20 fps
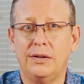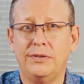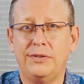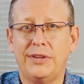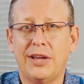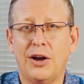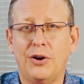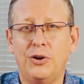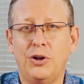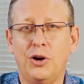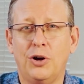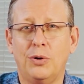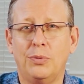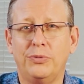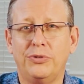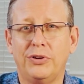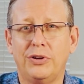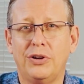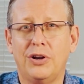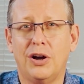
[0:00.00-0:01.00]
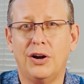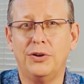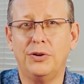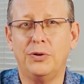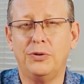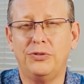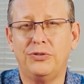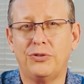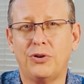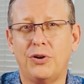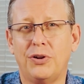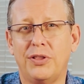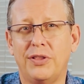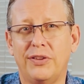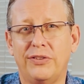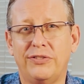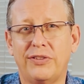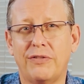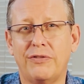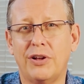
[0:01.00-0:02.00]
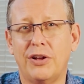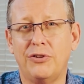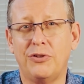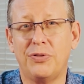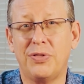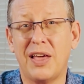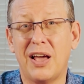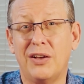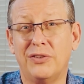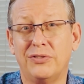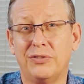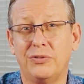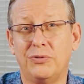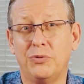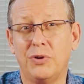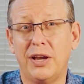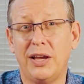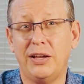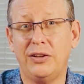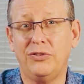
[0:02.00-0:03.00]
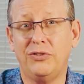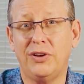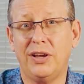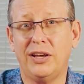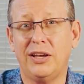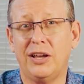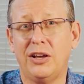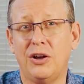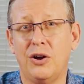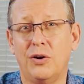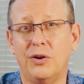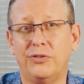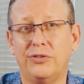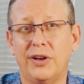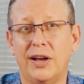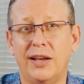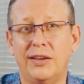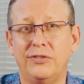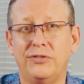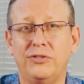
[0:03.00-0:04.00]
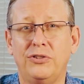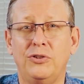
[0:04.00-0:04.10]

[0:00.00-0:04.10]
Townhomes and condos start in the $700,000 range and can go as high as